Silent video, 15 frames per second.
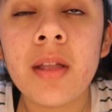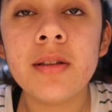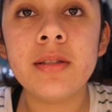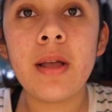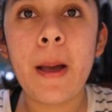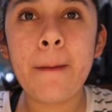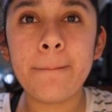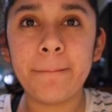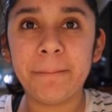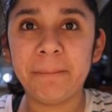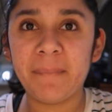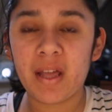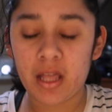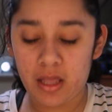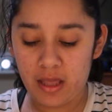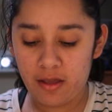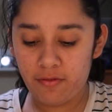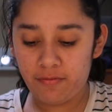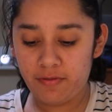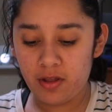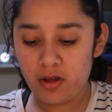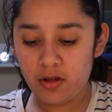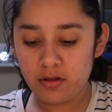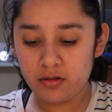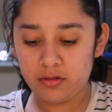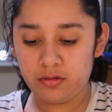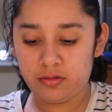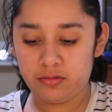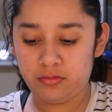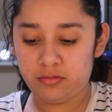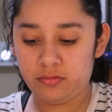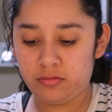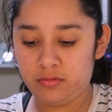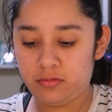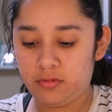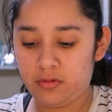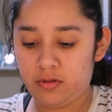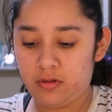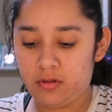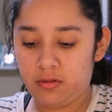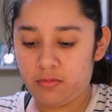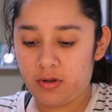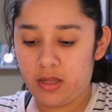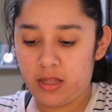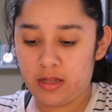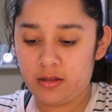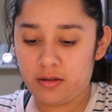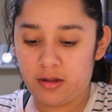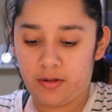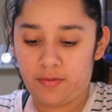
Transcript: So it feels, it